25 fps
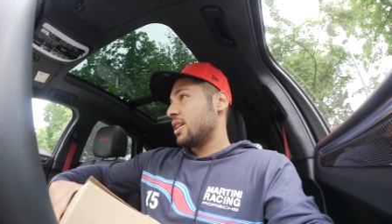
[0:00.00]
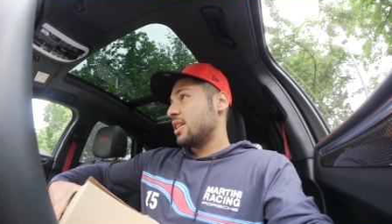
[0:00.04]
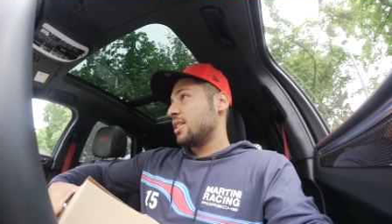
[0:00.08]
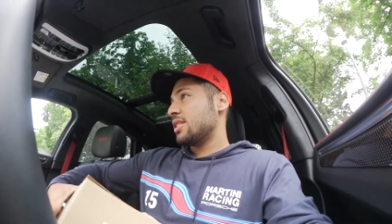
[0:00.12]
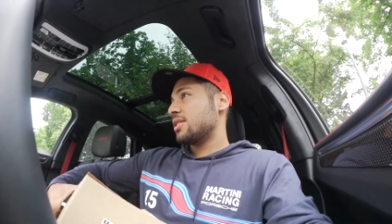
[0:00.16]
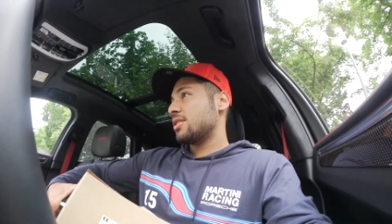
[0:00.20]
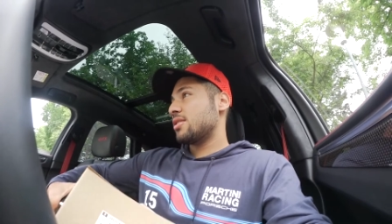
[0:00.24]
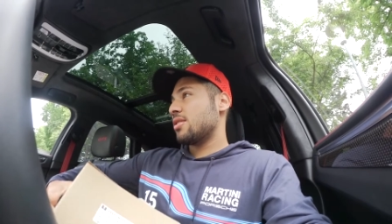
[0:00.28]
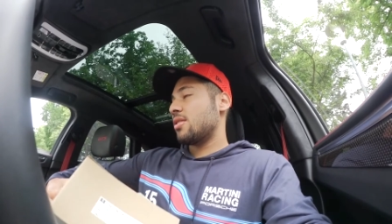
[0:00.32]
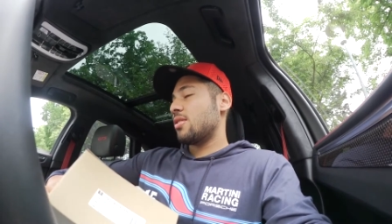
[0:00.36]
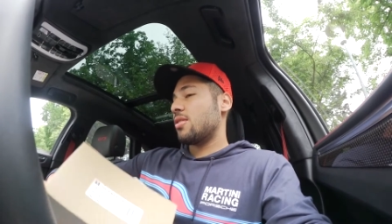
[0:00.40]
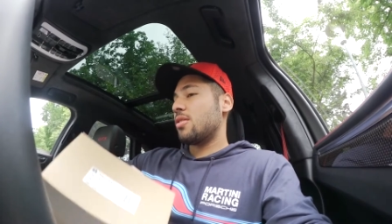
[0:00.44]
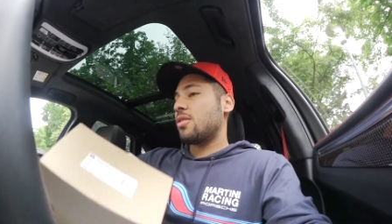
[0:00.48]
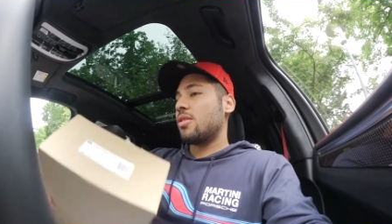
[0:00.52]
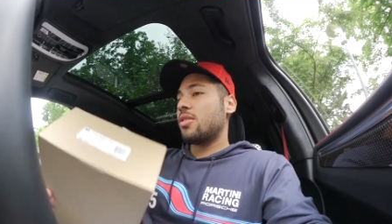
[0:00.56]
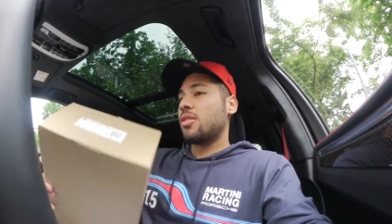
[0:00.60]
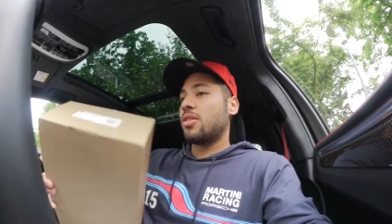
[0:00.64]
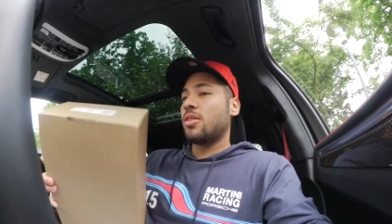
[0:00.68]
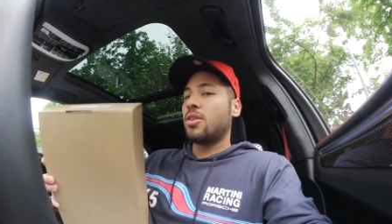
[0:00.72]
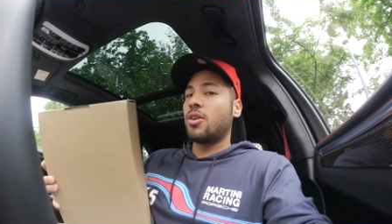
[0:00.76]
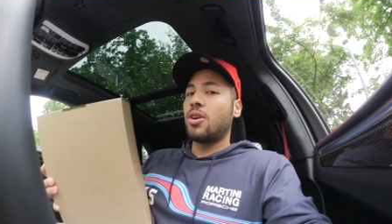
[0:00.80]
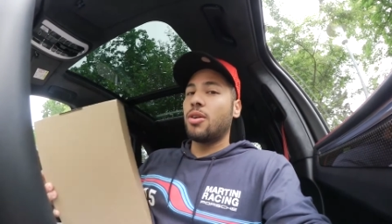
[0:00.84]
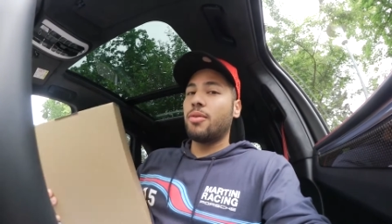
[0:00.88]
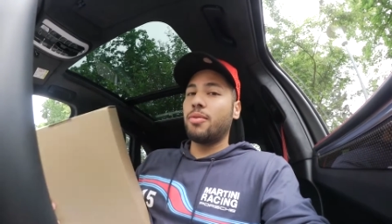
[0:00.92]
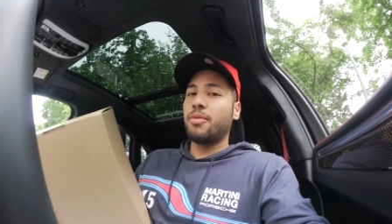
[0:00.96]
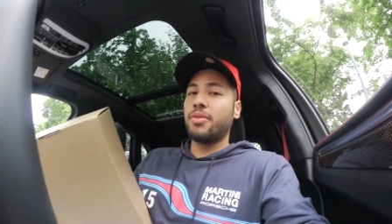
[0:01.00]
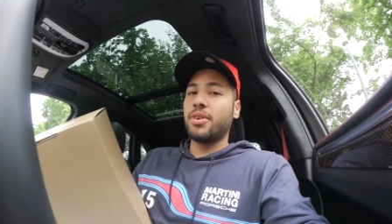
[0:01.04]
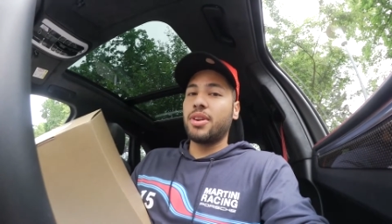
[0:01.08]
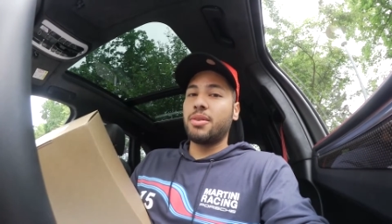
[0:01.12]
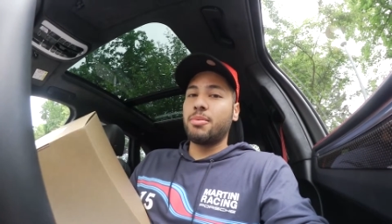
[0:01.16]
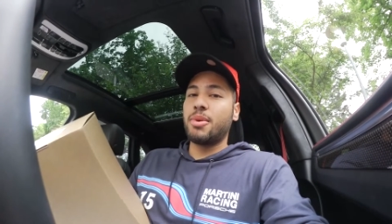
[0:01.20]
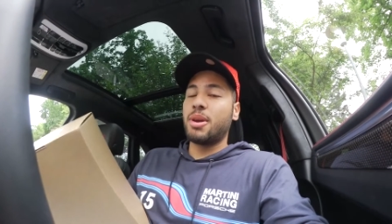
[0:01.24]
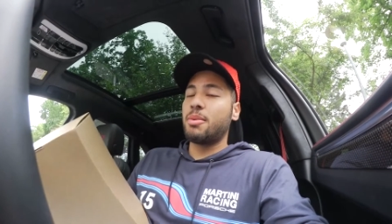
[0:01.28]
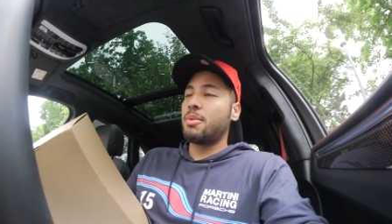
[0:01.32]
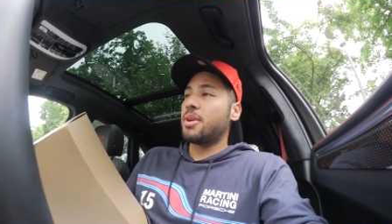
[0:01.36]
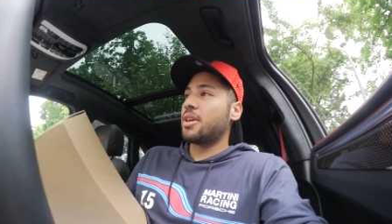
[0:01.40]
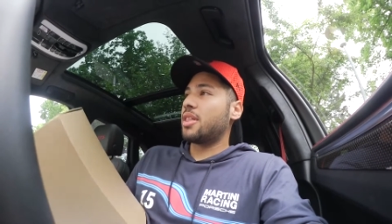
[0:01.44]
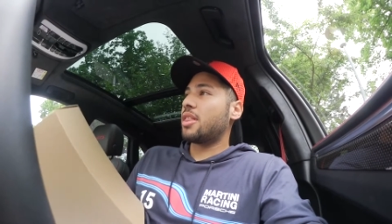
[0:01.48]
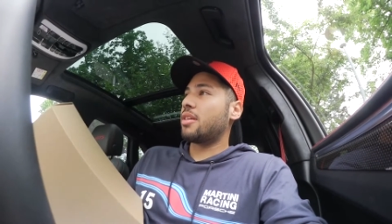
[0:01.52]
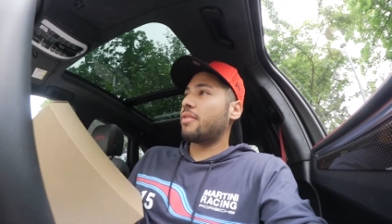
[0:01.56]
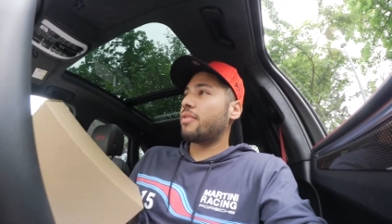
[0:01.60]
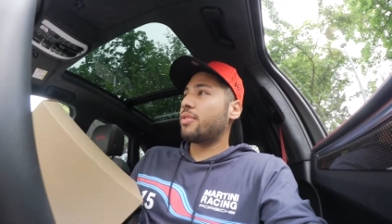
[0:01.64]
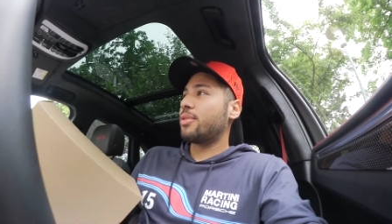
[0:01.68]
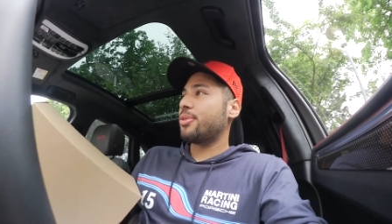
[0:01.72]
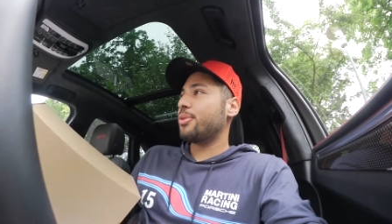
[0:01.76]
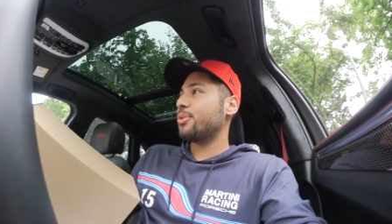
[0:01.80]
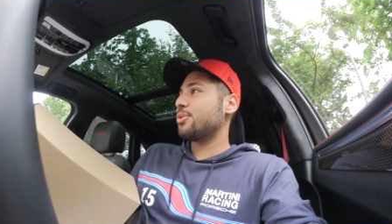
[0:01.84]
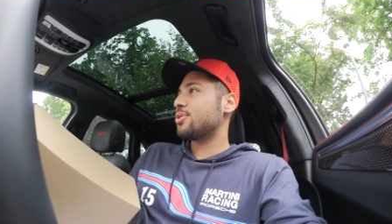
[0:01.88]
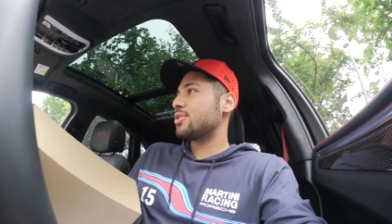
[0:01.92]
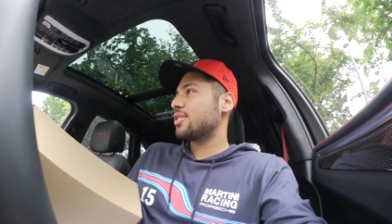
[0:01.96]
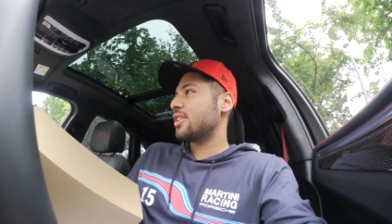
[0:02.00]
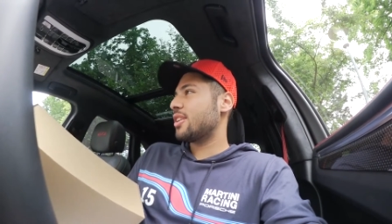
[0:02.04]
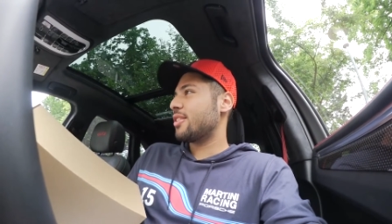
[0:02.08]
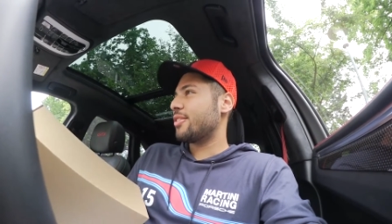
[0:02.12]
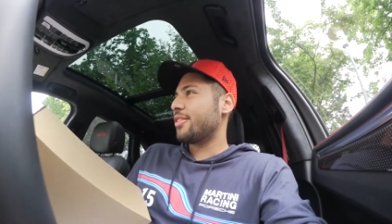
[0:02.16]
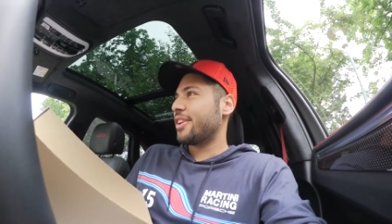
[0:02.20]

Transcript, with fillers: so hopefully maybe in the future